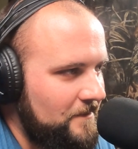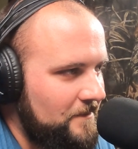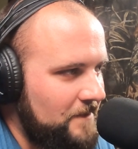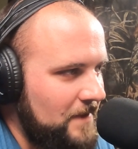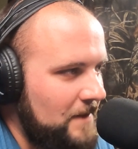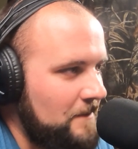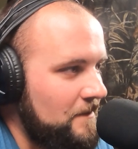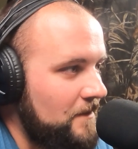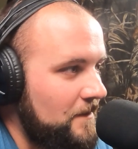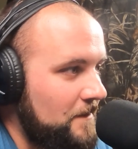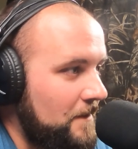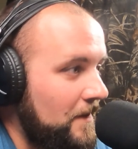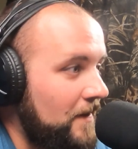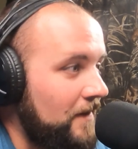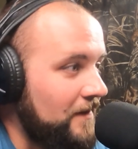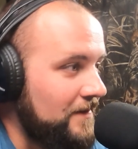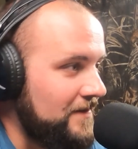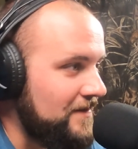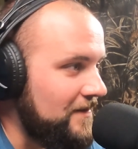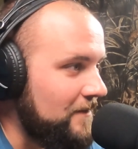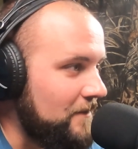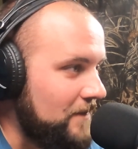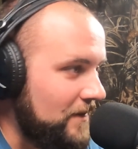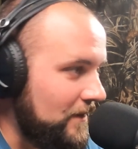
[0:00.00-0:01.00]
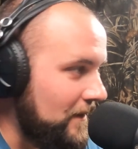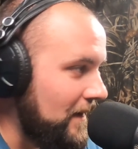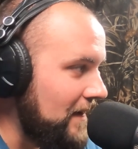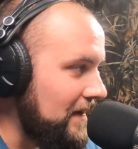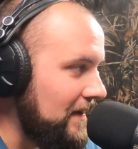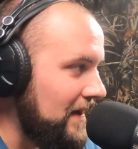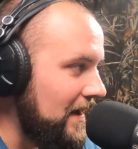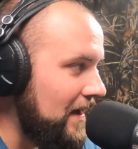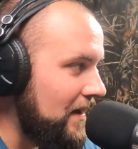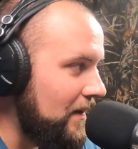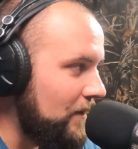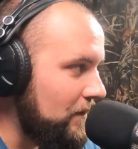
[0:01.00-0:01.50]
people are probably somewhere
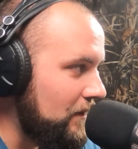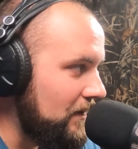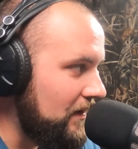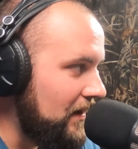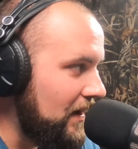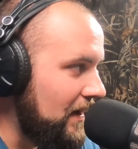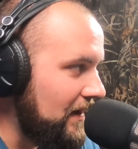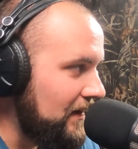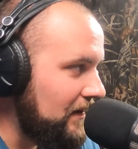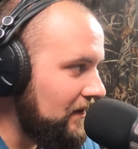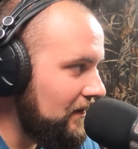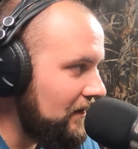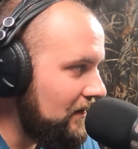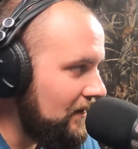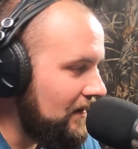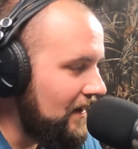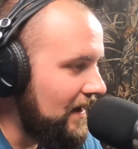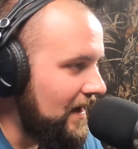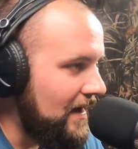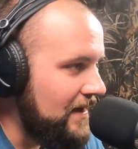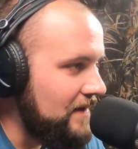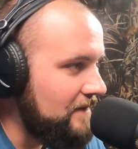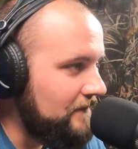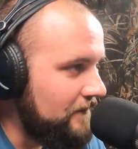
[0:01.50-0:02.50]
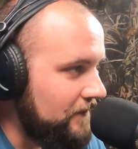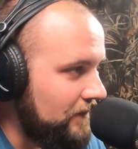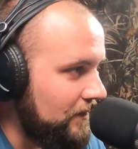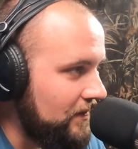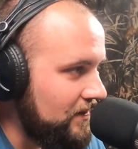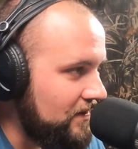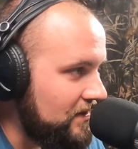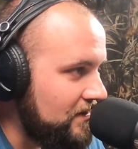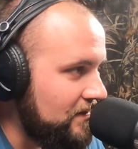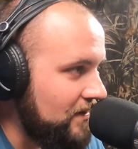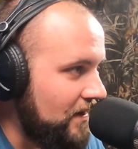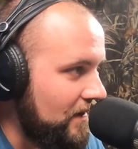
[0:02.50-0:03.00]
right now with like eight
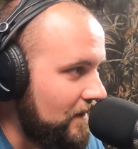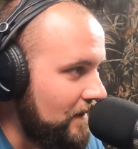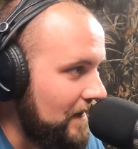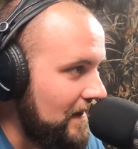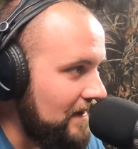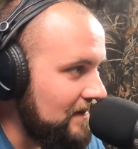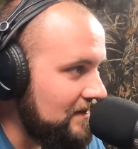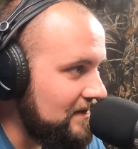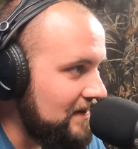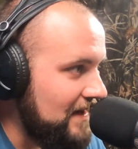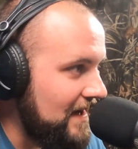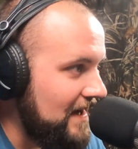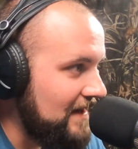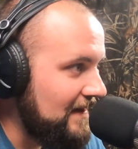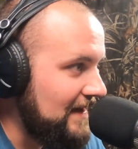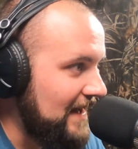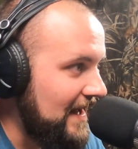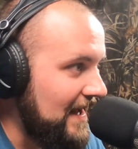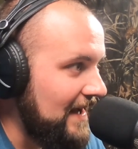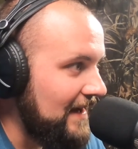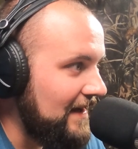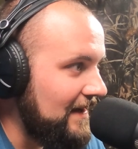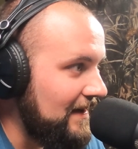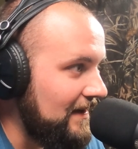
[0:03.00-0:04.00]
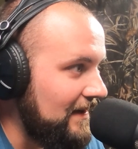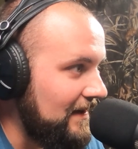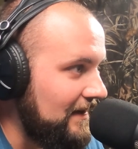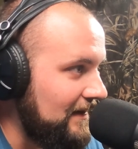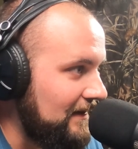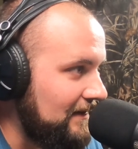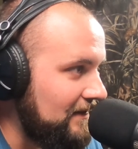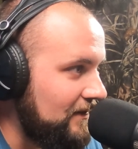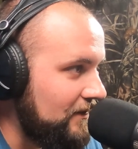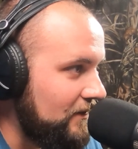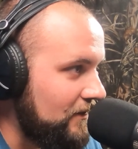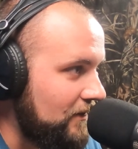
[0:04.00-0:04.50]
foot snow outside, can't get
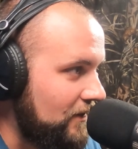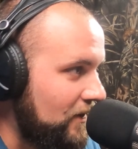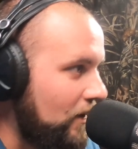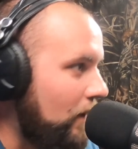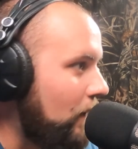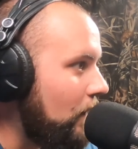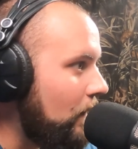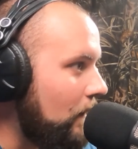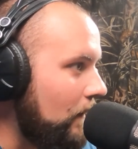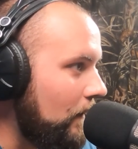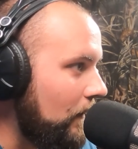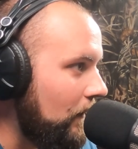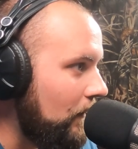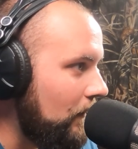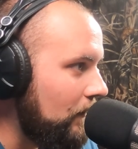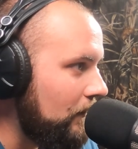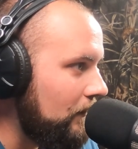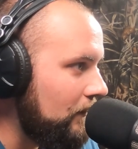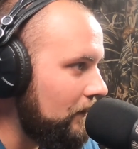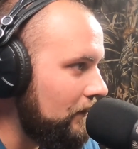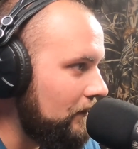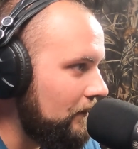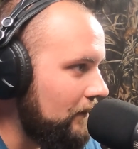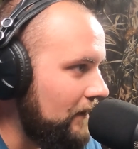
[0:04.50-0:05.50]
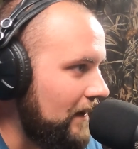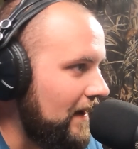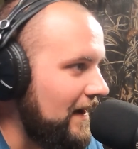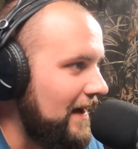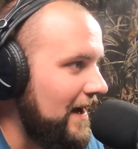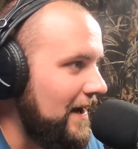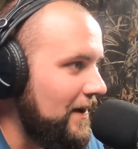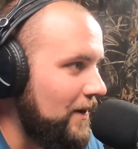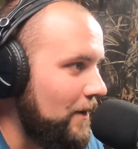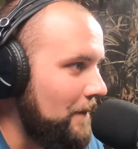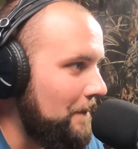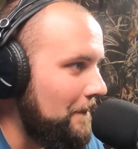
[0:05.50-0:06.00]
to their car. Or like,
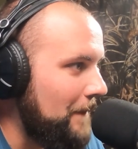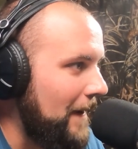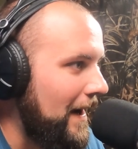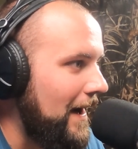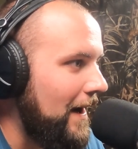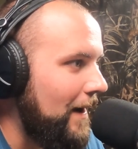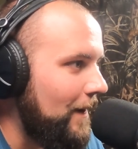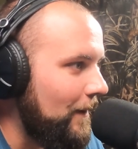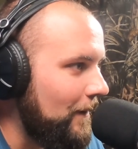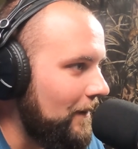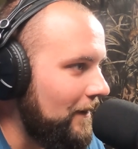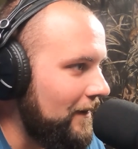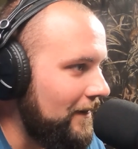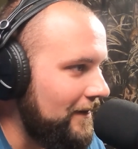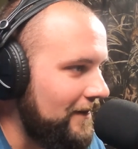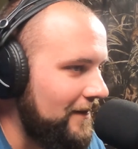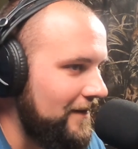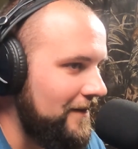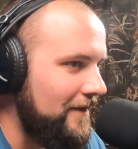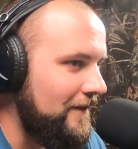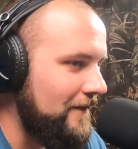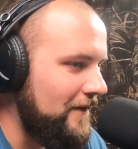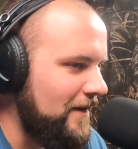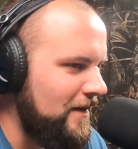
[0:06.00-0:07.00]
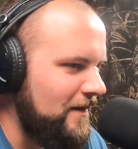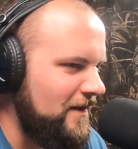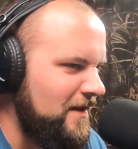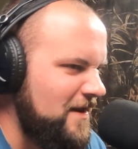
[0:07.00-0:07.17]
ain't got no power and they're over there.